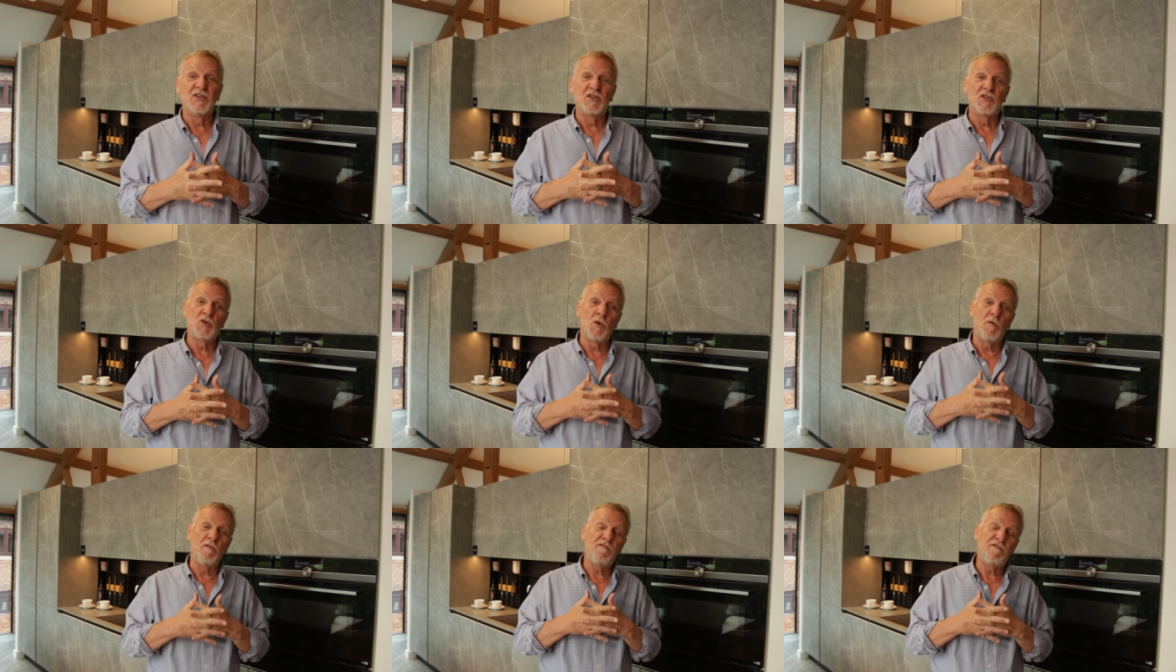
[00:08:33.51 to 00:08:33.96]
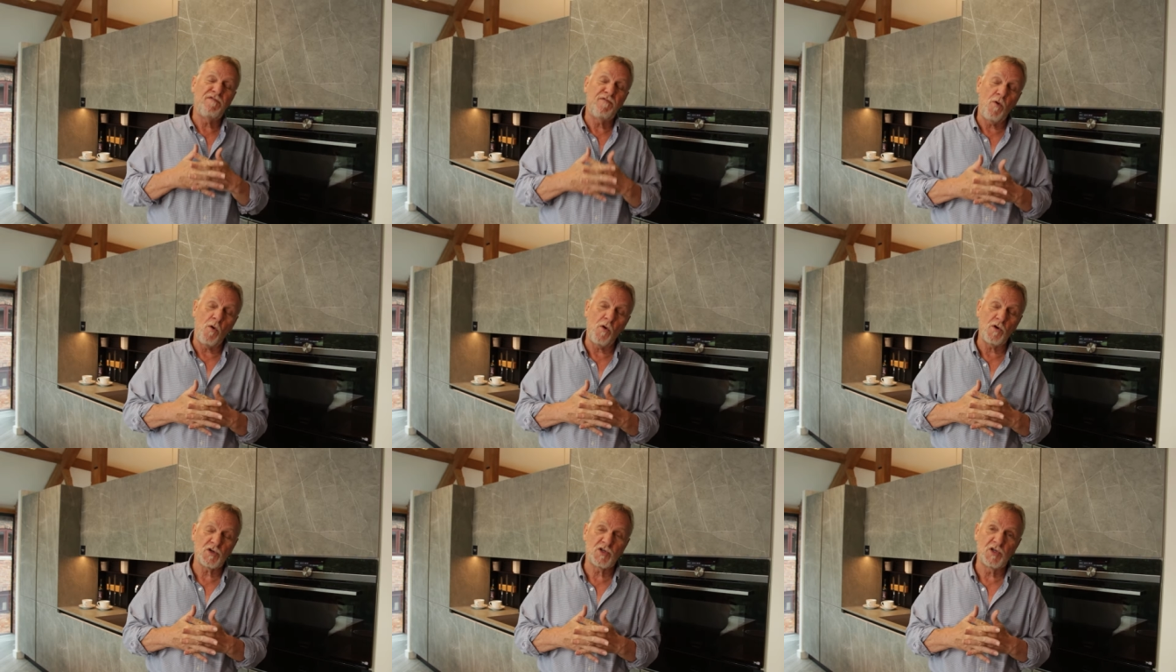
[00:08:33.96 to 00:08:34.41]
So
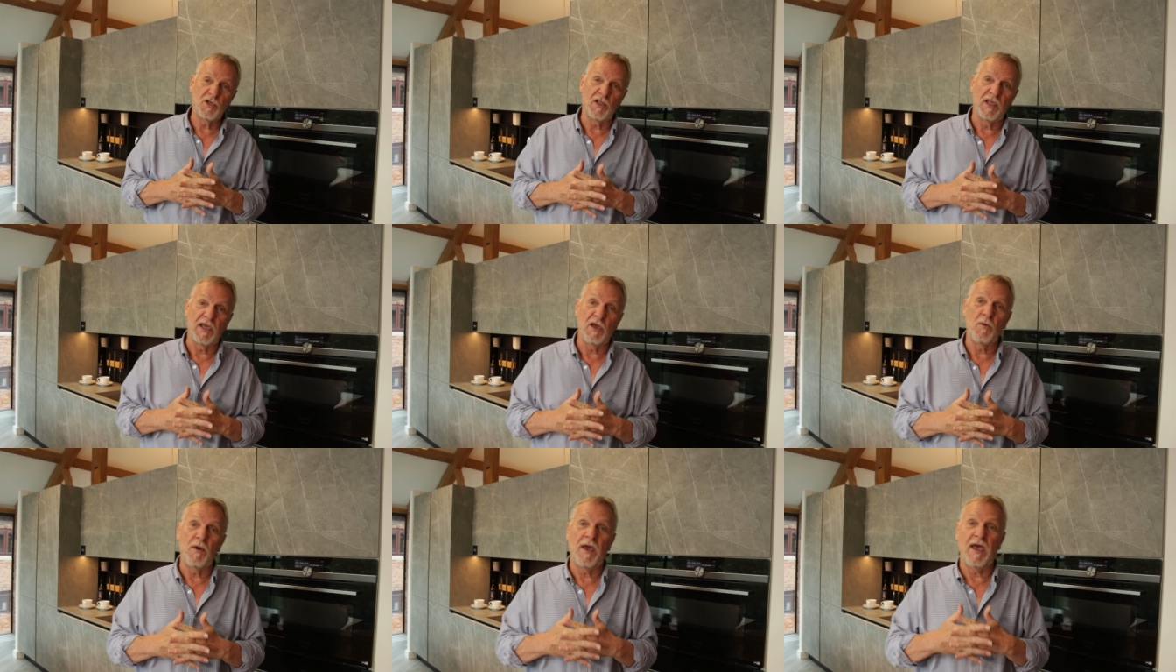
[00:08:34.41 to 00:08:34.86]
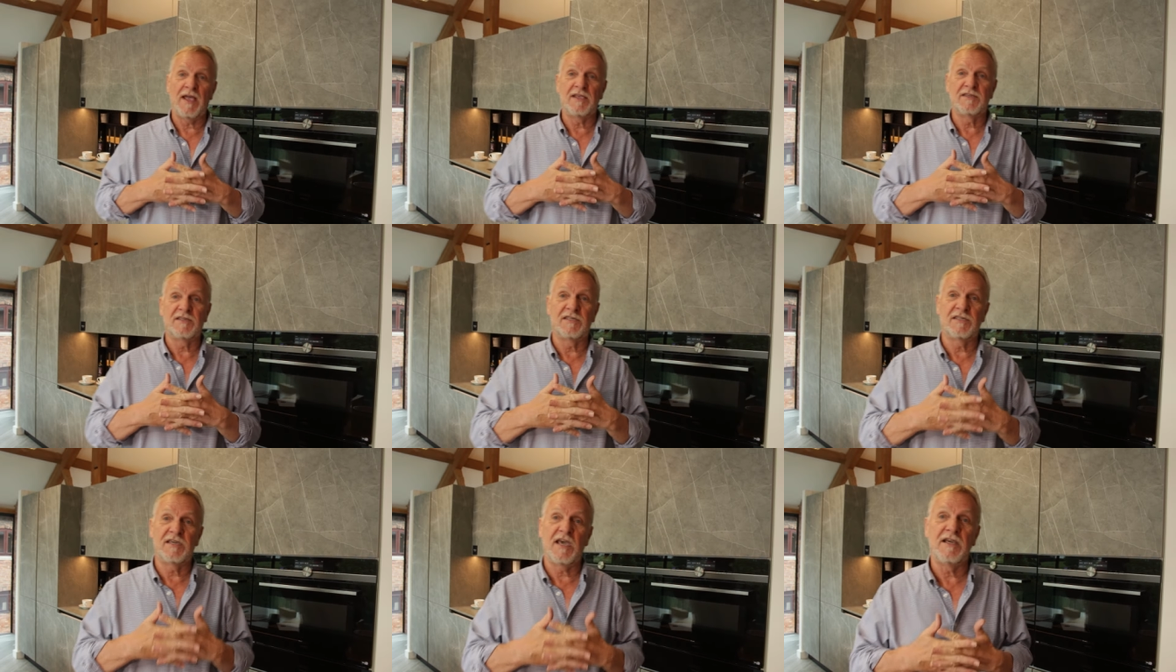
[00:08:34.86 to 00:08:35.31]
unfortunately, we
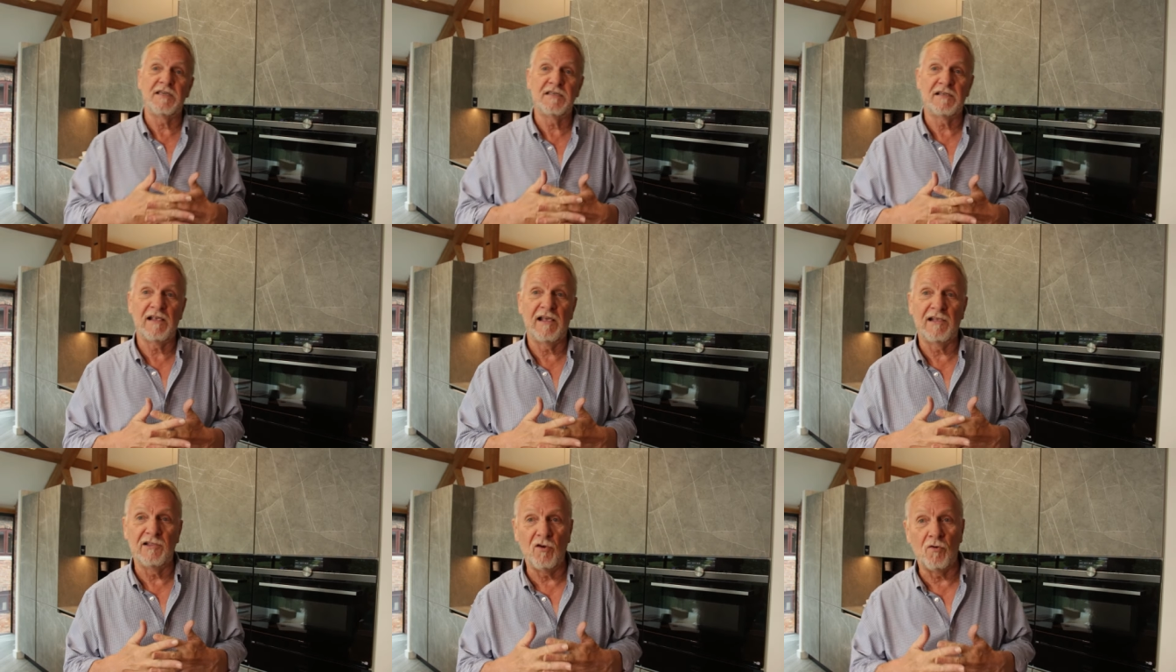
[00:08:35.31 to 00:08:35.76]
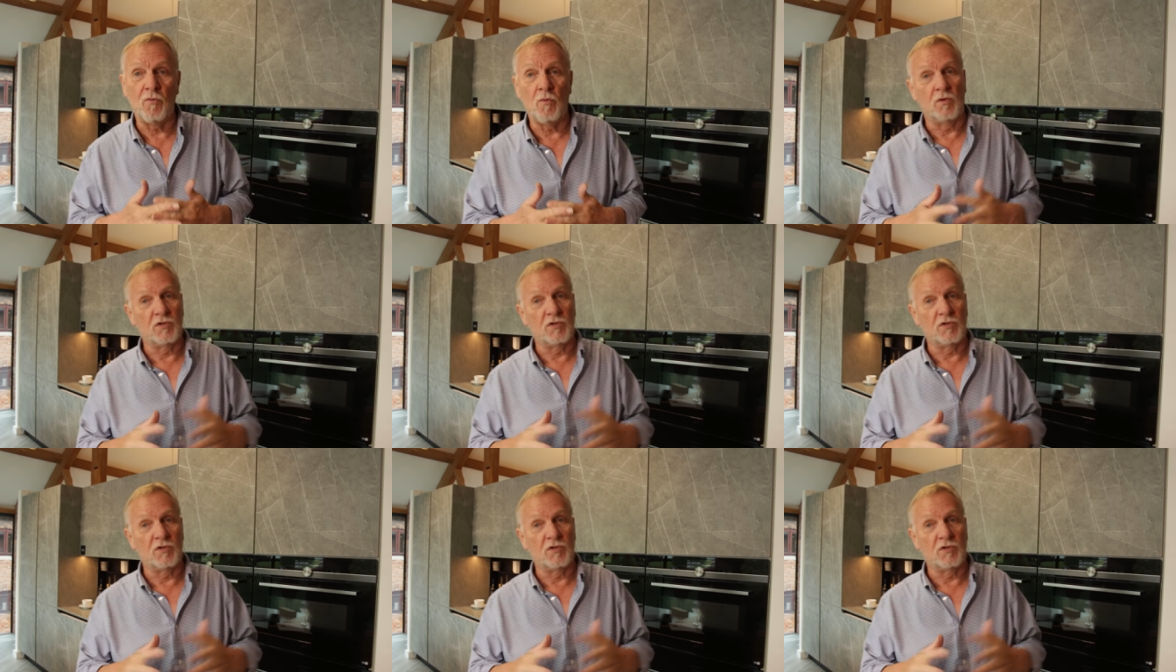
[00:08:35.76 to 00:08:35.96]
had to say to her, look,